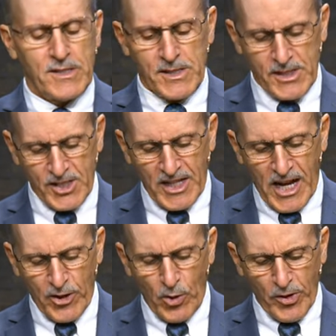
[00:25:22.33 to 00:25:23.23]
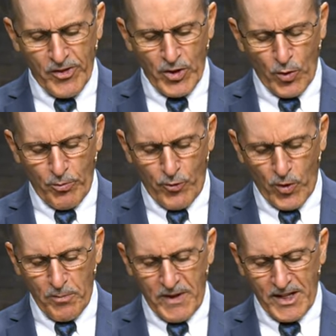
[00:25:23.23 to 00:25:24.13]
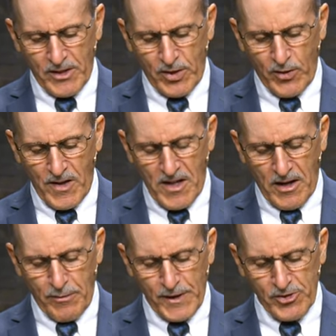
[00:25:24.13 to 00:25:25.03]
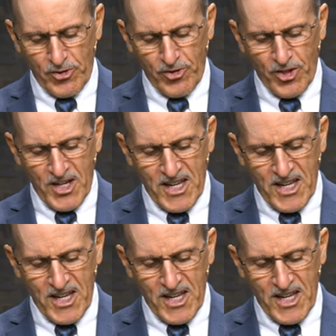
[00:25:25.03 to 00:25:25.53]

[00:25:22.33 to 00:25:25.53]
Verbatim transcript: She got a hold of the note before it made it to the uh, officials,